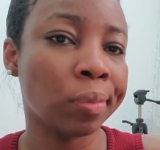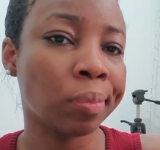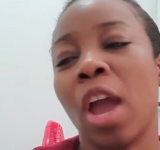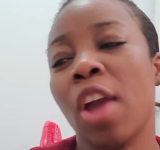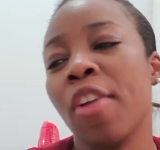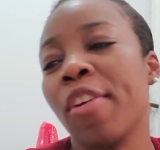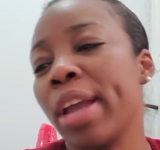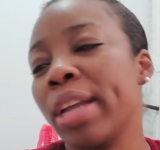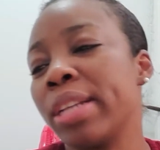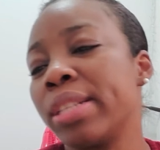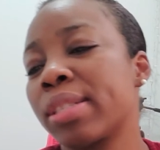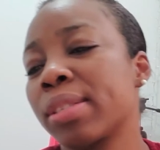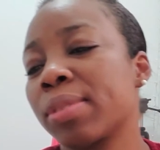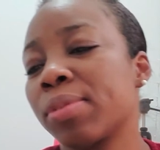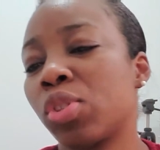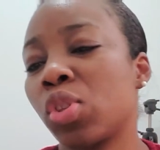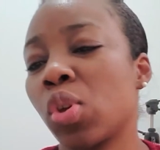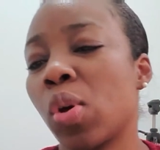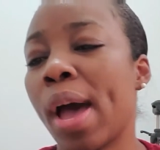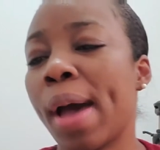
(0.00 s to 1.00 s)
all right
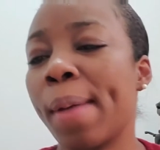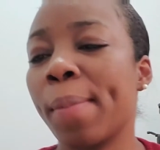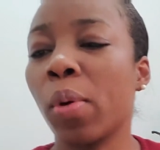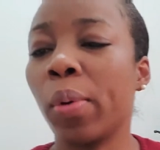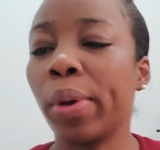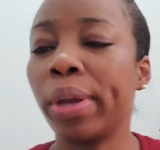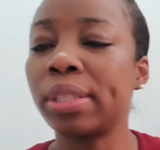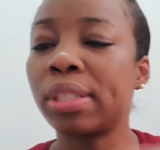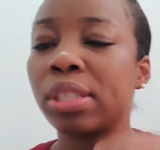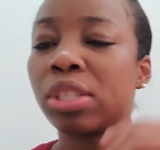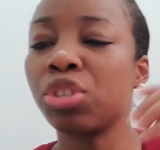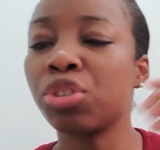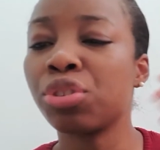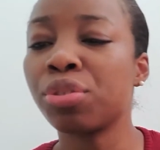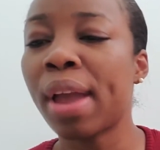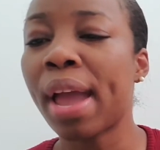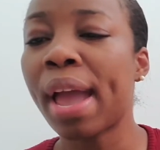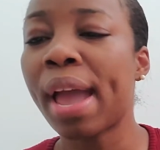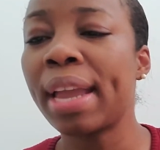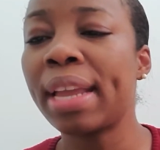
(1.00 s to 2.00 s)
so i'm going to
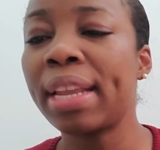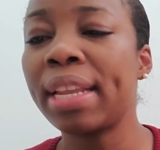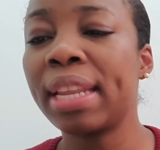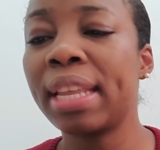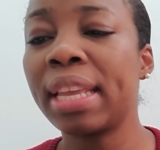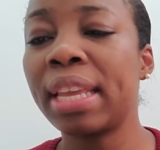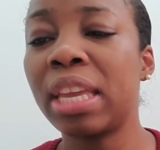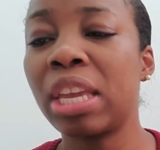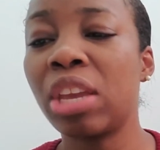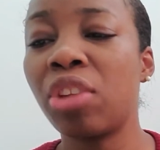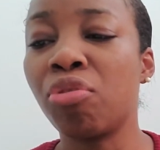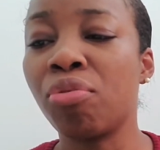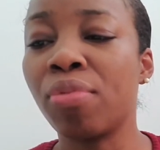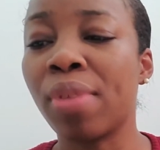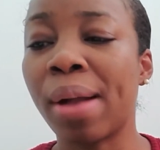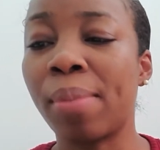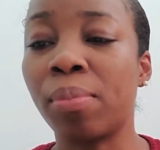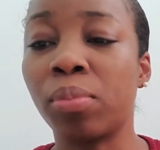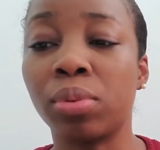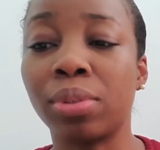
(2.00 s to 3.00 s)
try the
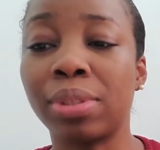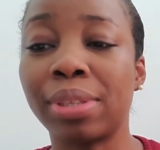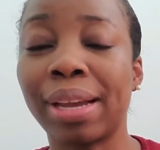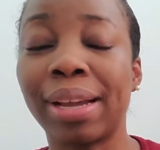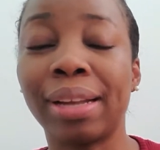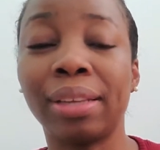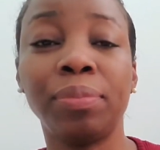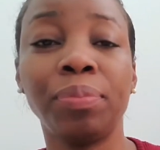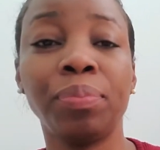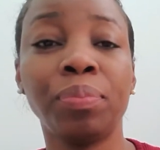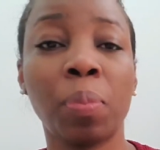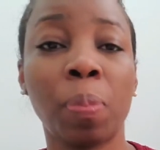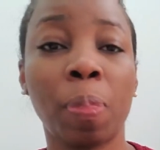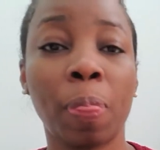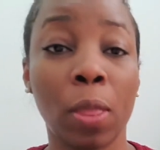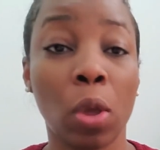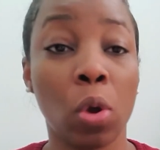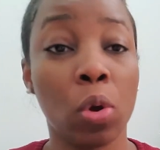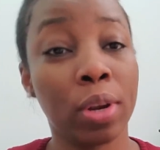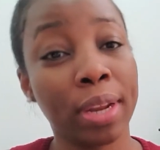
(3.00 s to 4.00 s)
rambutan
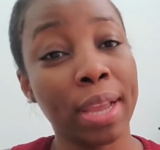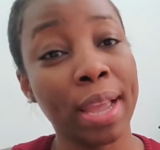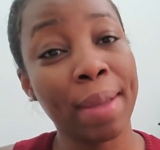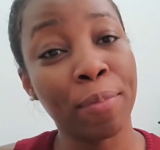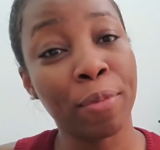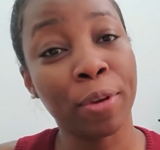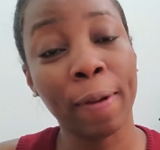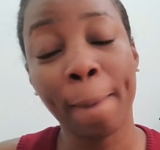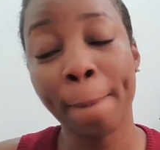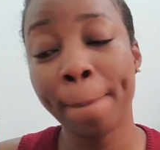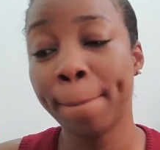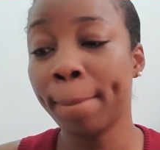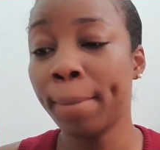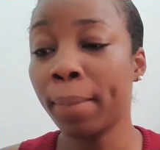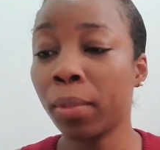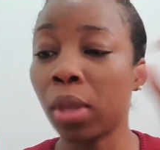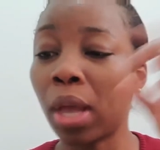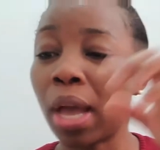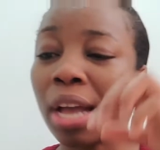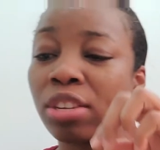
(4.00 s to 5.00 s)
on camera
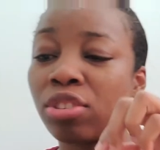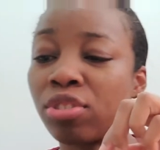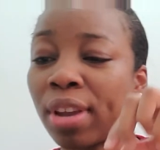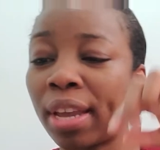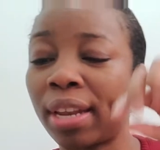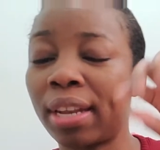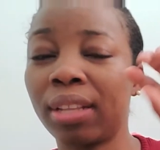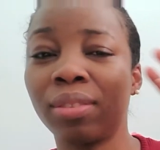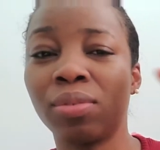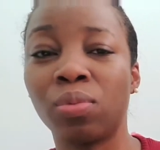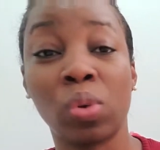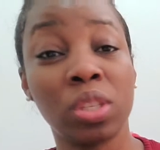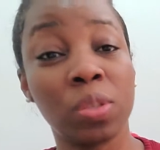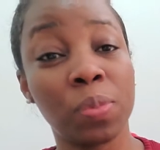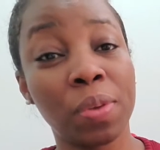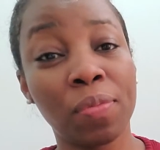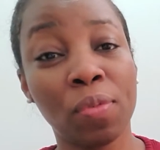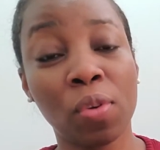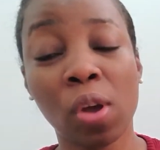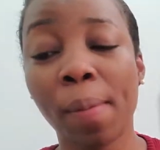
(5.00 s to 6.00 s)
i tried it once
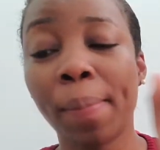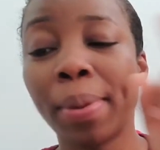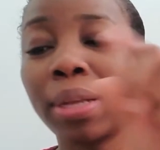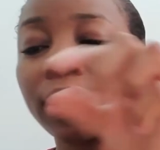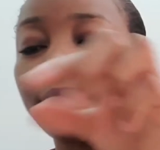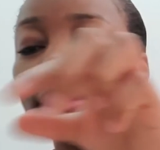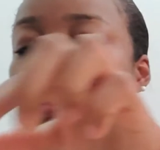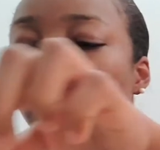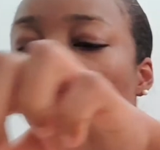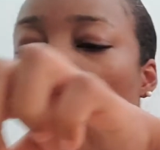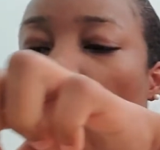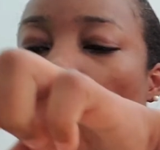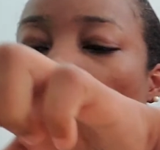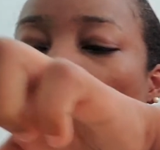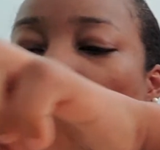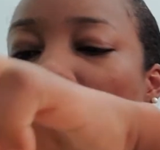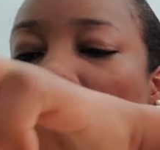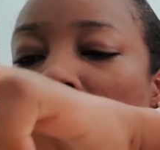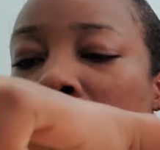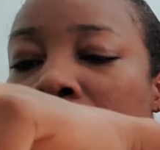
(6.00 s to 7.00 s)
before but
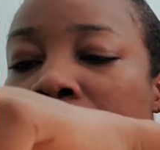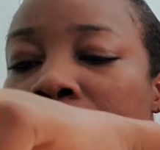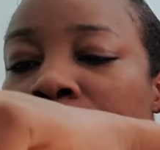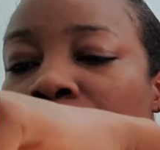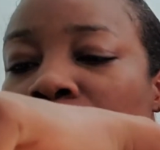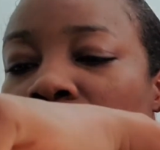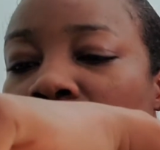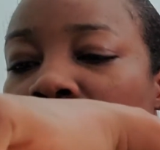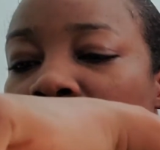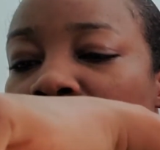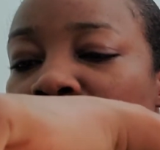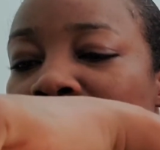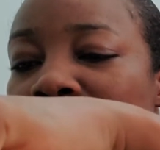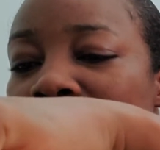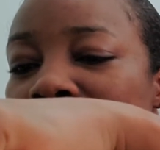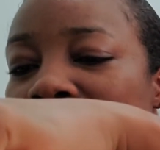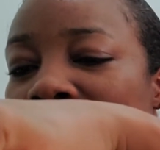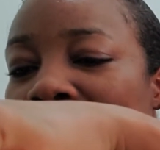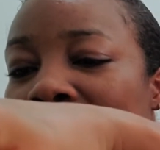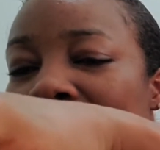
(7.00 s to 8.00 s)
try
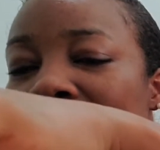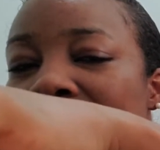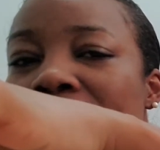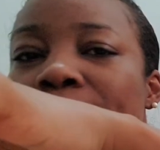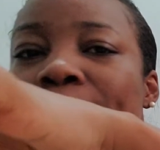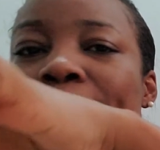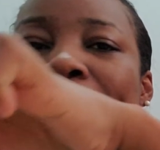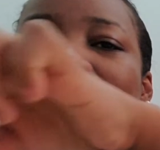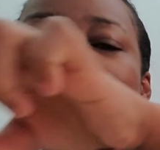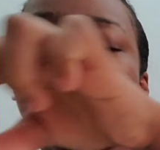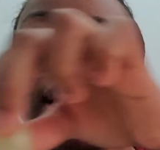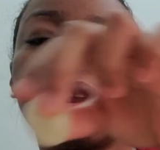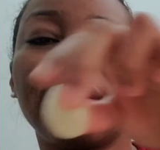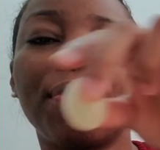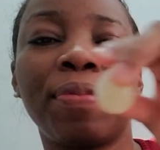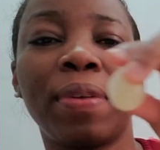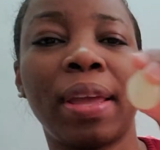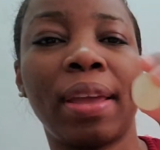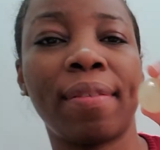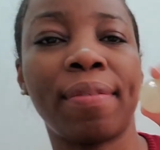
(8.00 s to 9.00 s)
to explain the
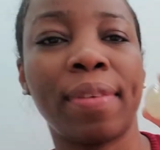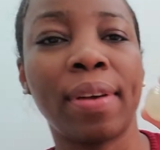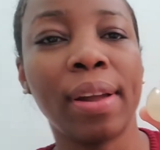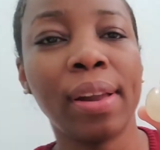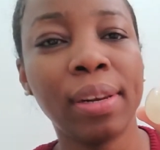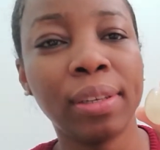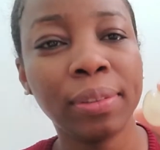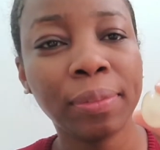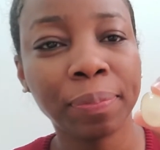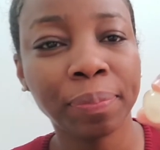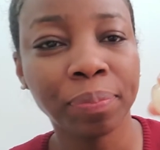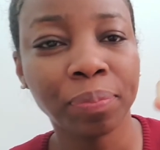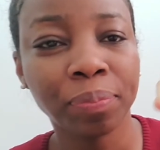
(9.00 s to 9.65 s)
flavor